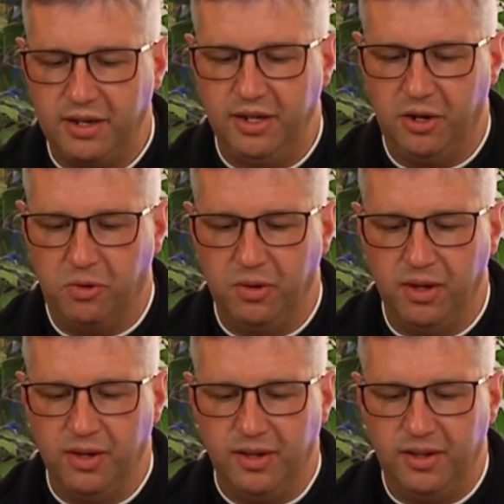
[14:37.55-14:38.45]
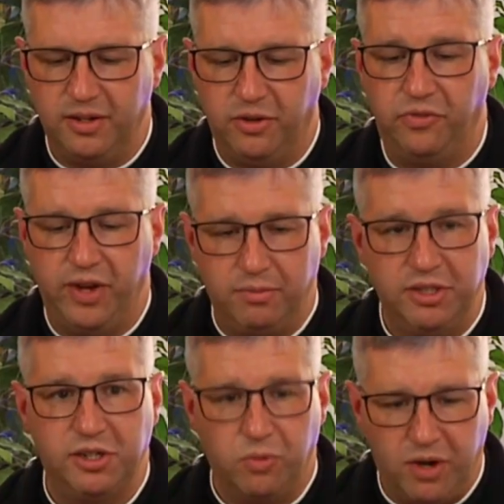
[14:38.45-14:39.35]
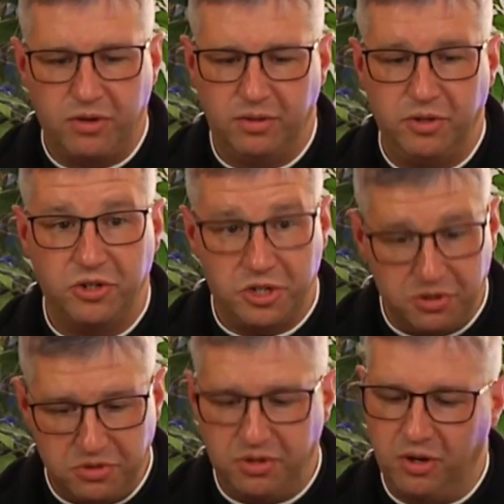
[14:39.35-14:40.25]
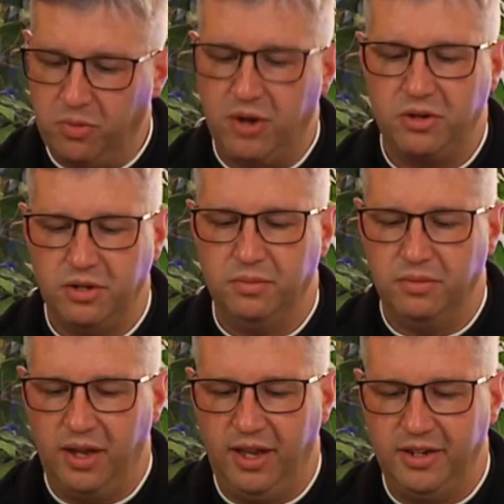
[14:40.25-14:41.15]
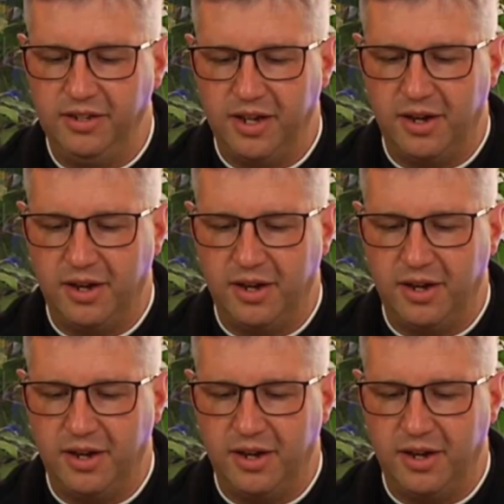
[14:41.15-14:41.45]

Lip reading: Your families are welcome, your children are welcome, and